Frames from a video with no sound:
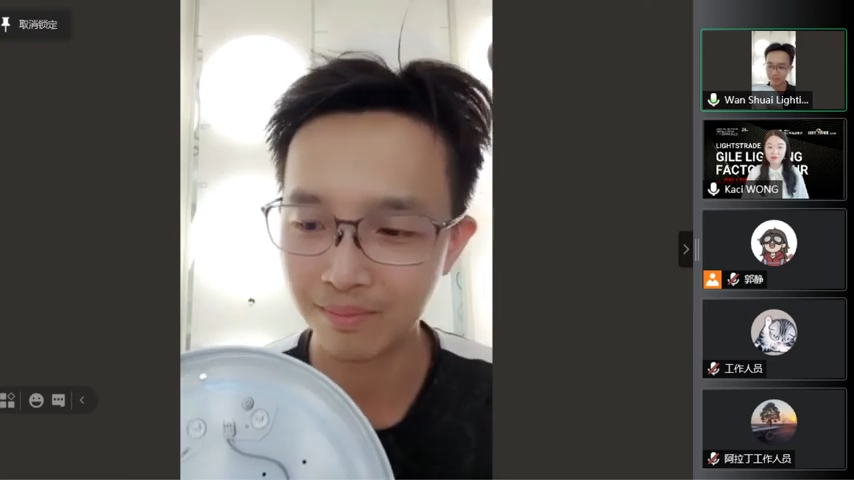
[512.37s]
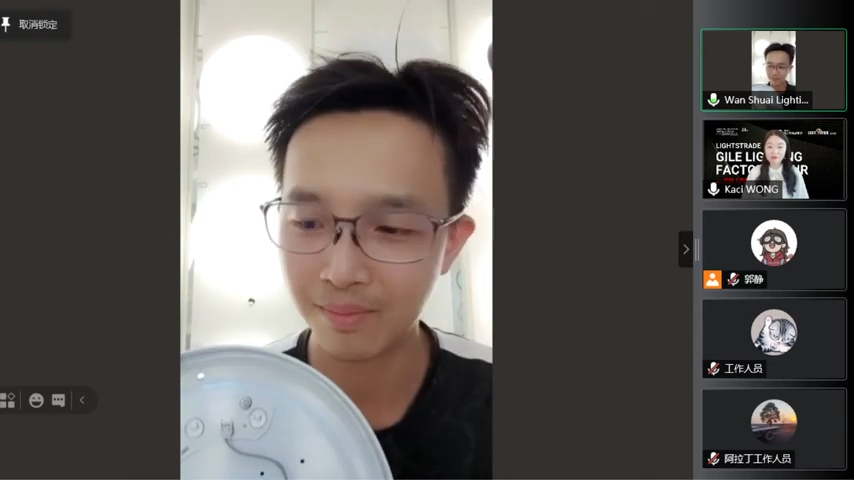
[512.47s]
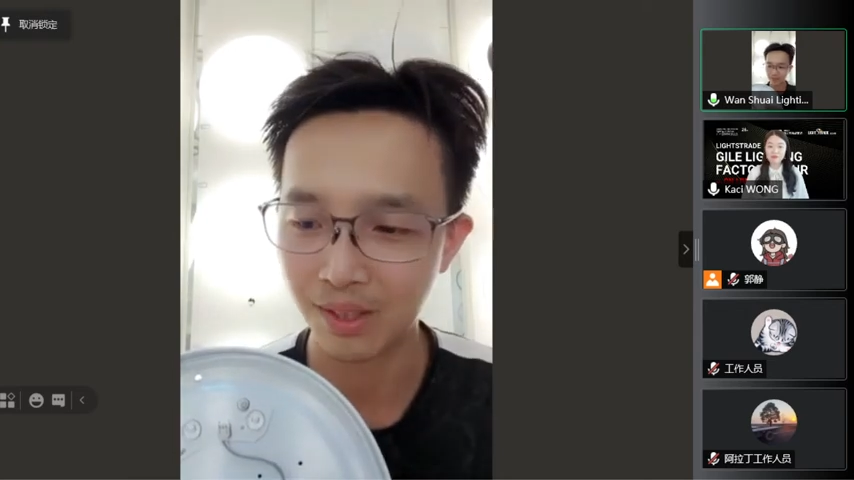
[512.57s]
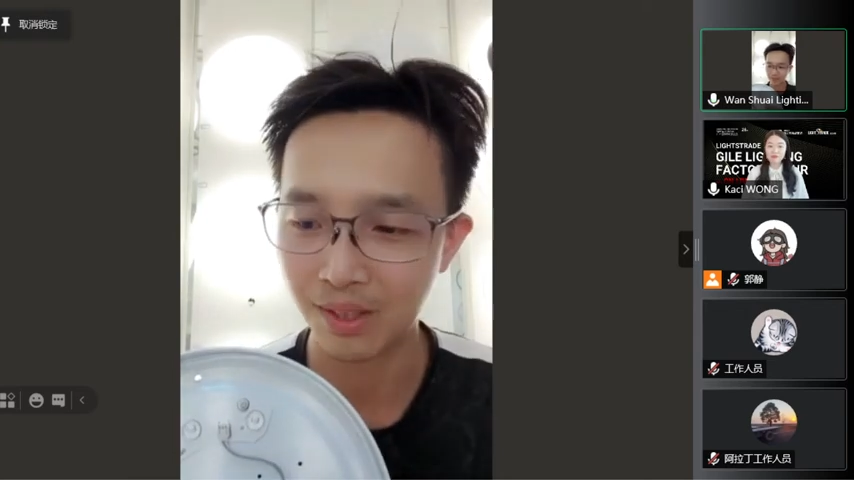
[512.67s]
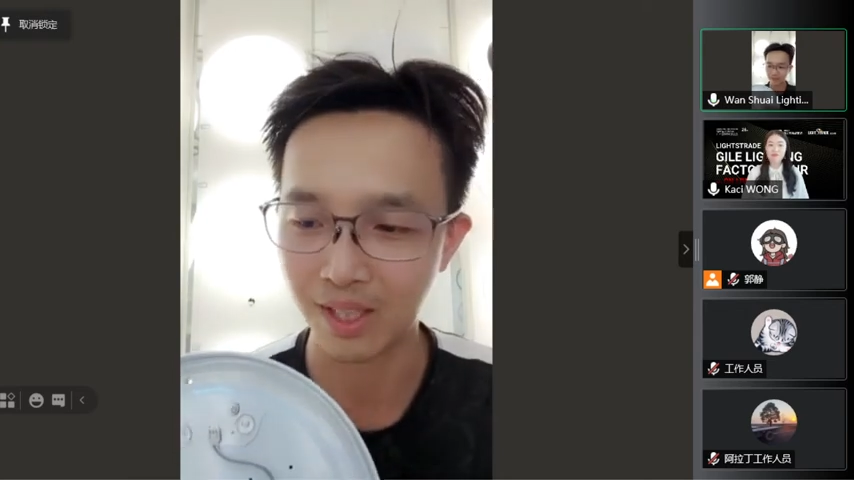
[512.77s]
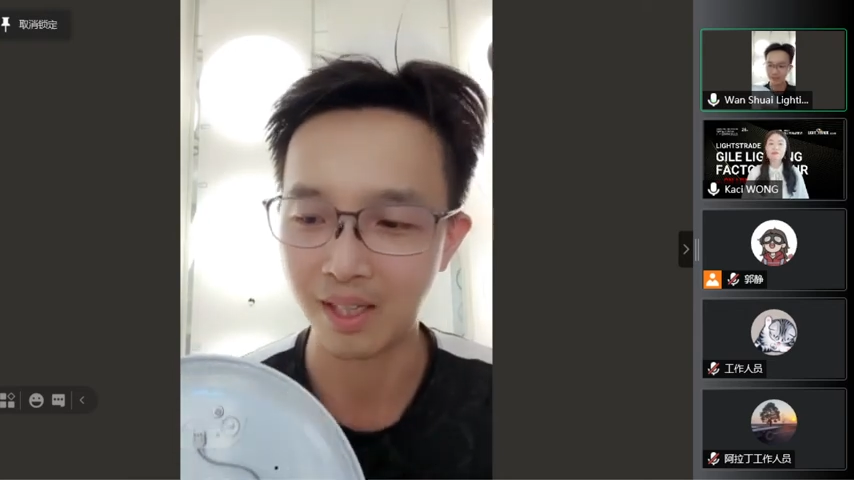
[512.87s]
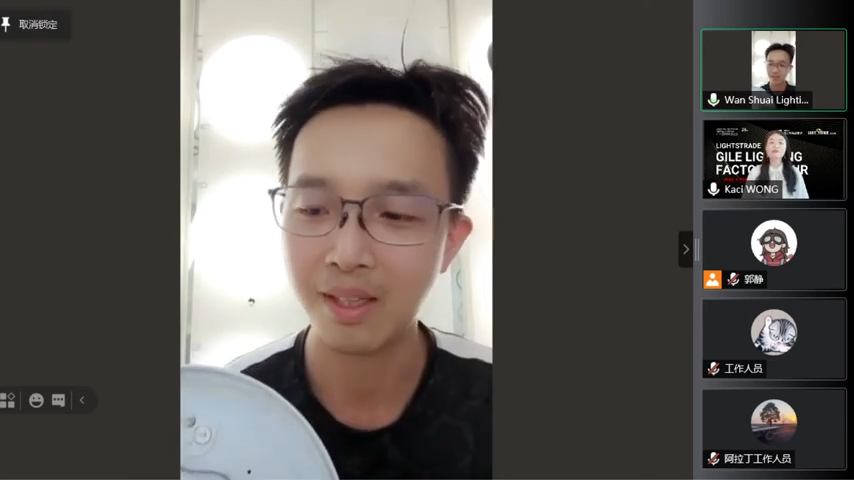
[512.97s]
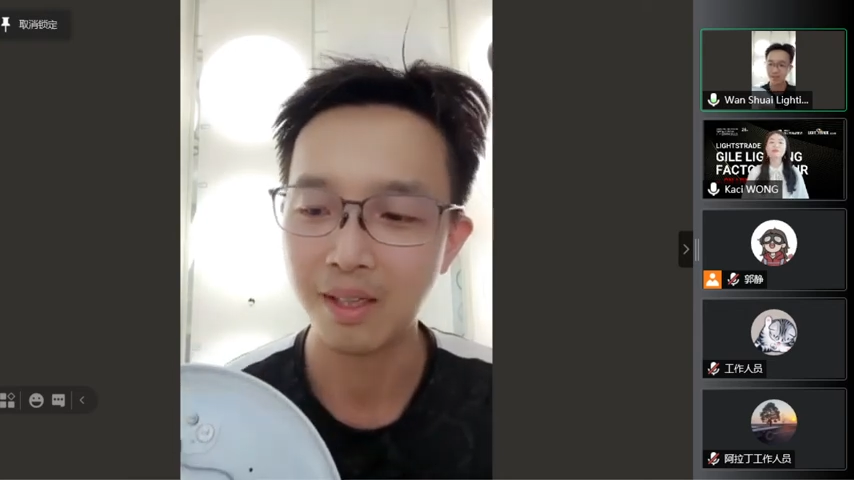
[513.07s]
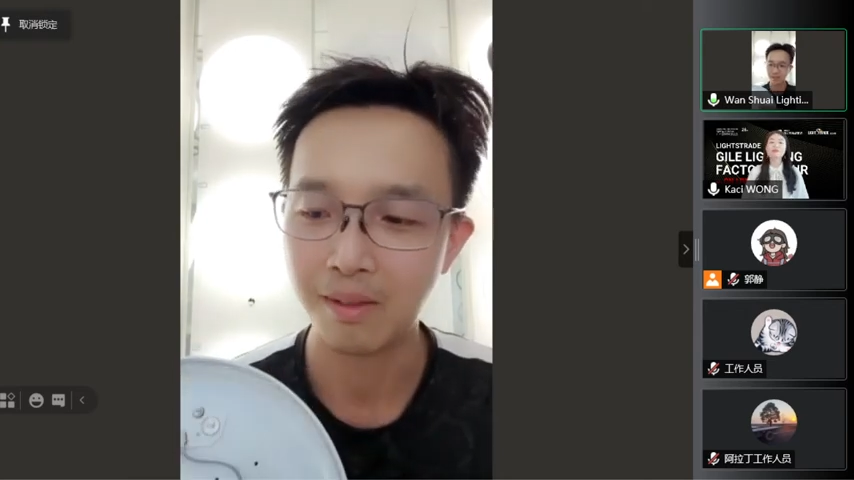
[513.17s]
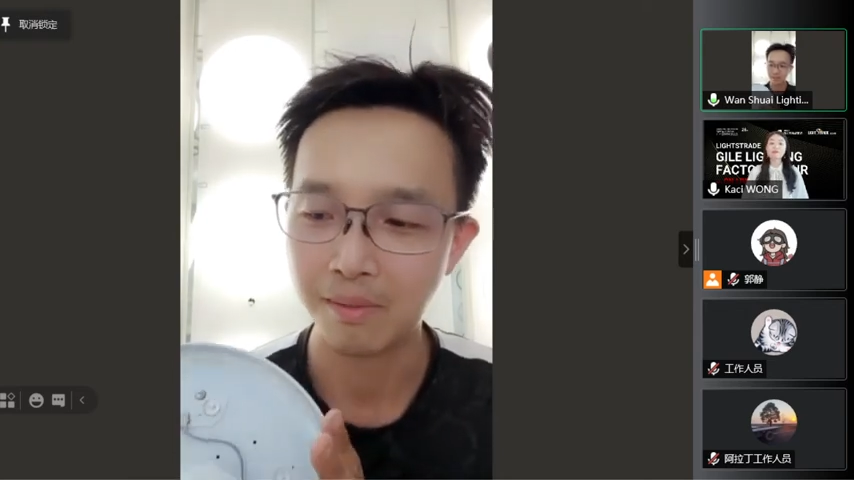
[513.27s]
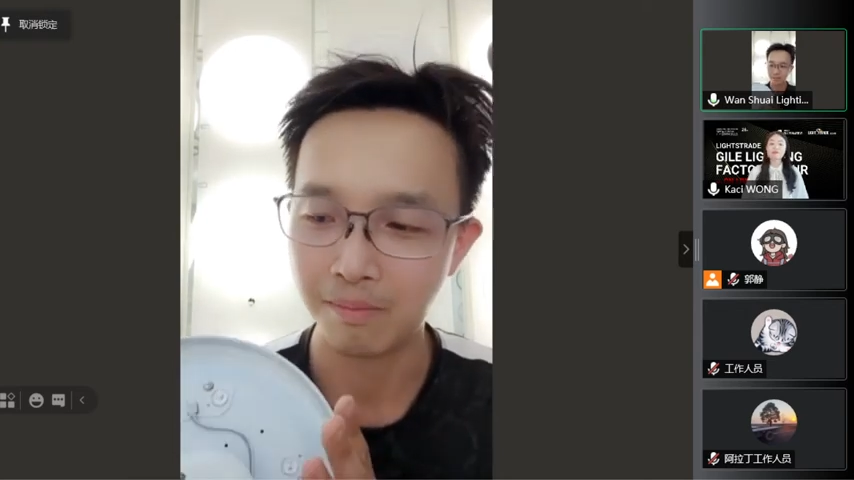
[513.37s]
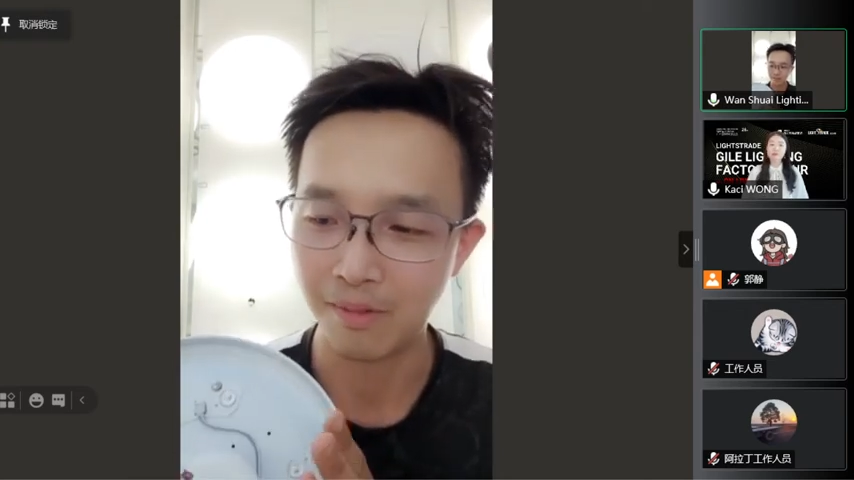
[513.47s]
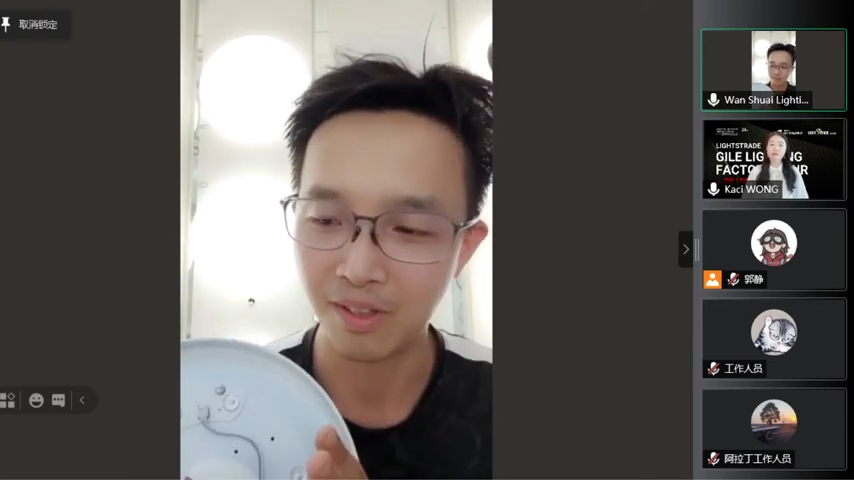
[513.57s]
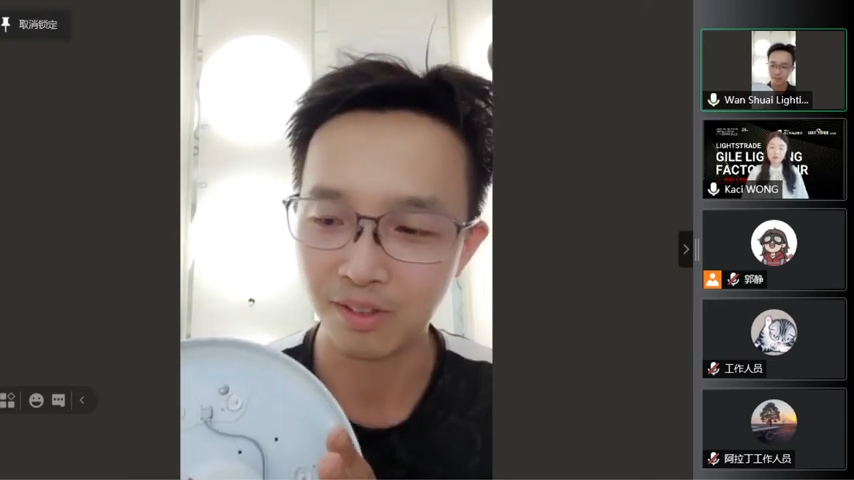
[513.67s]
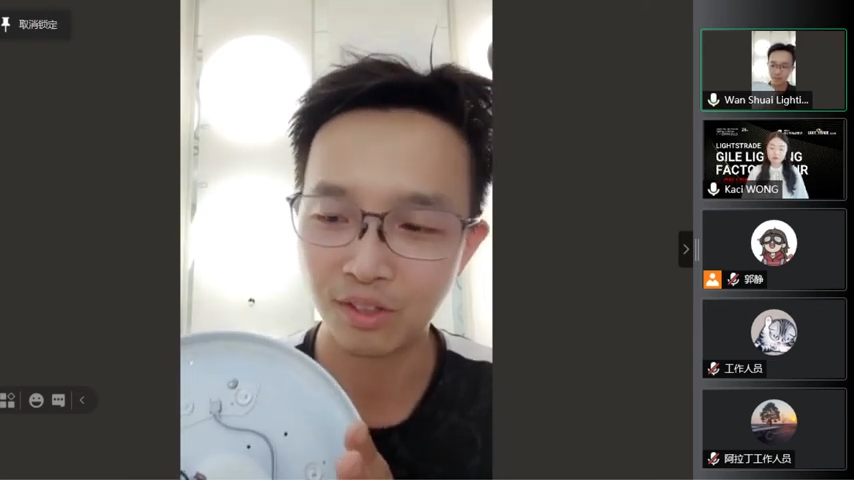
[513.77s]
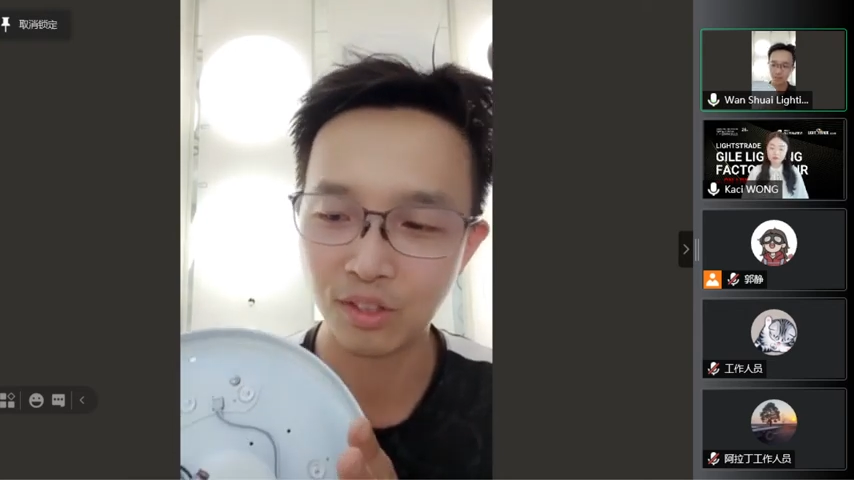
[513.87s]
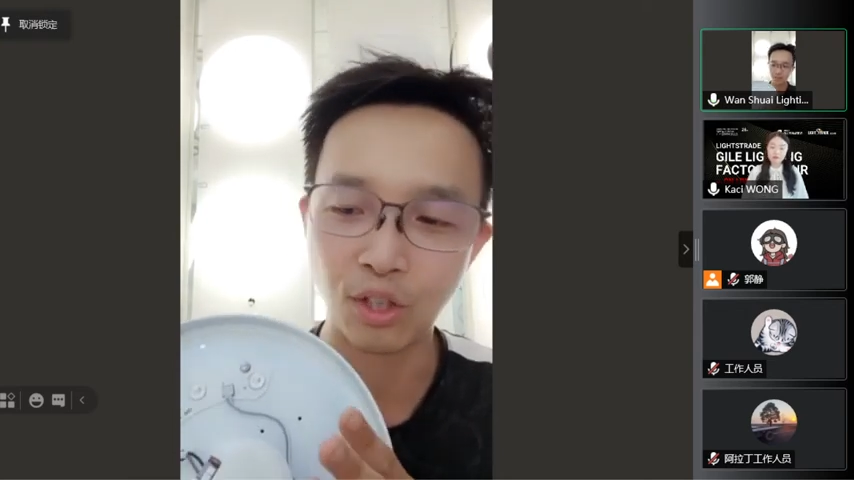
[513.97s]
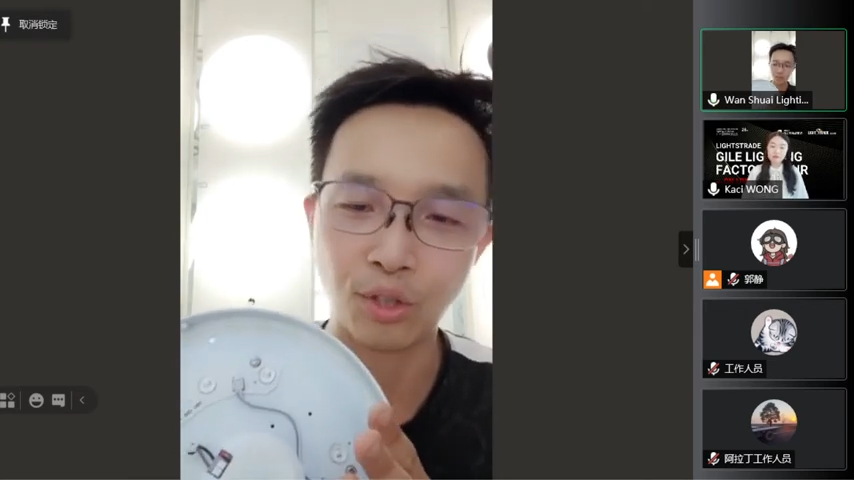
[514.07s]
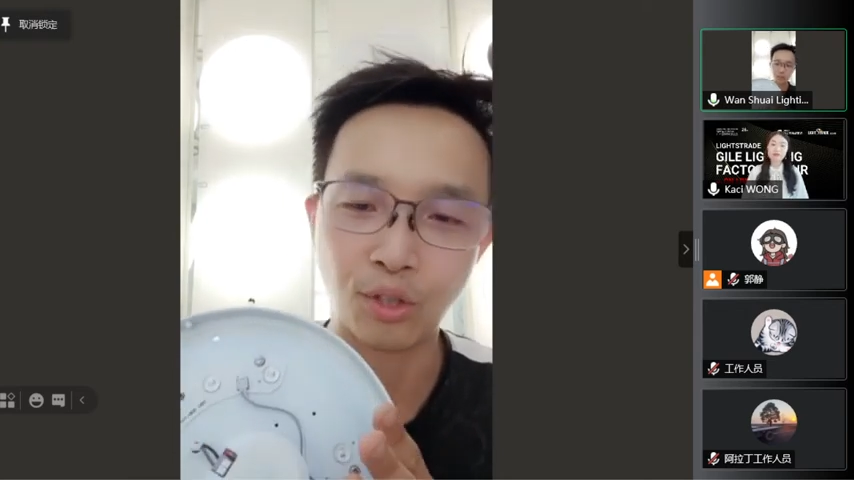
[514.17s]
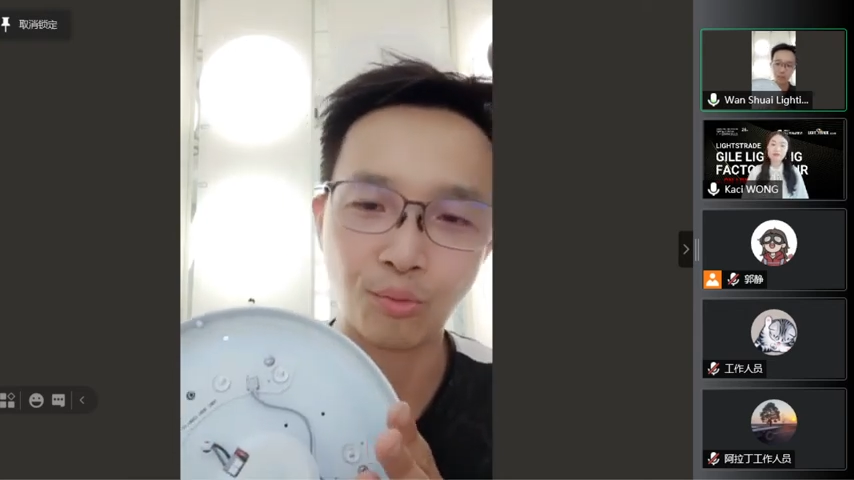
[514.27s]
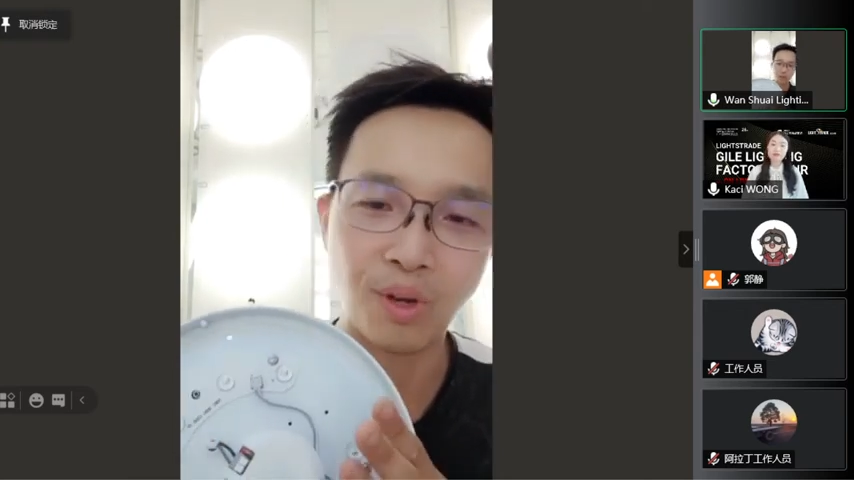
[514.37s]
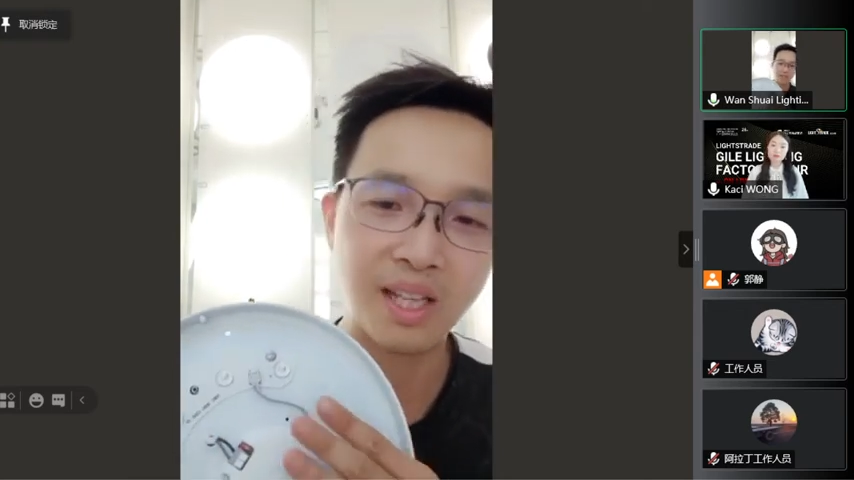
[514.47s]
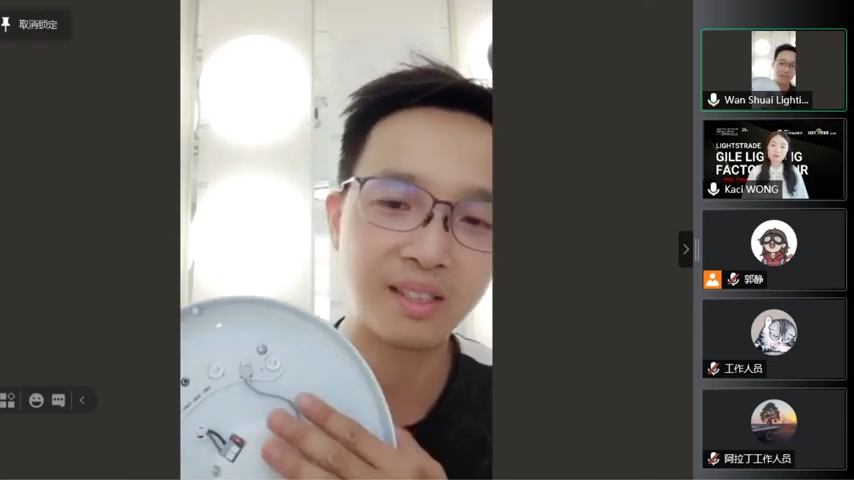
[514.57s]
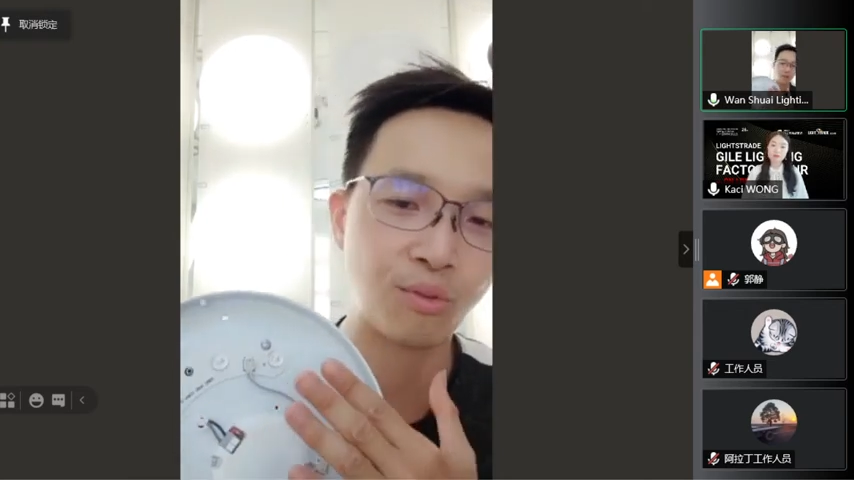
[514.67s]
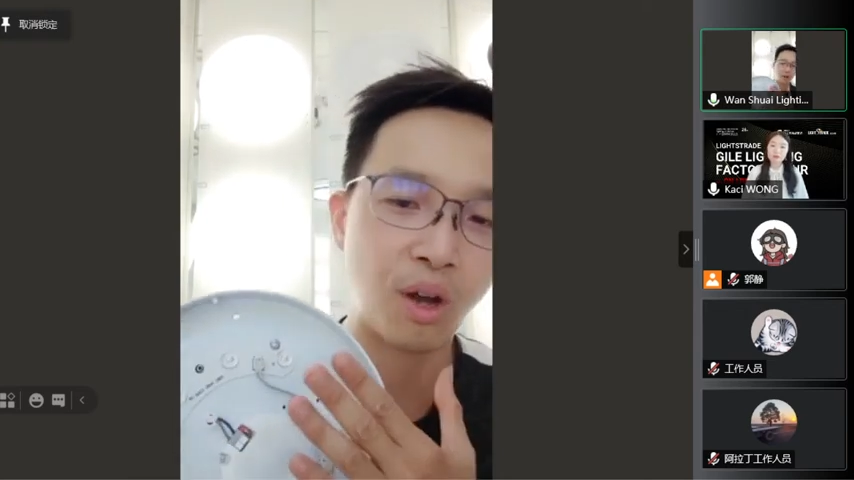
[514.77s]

Okay. So once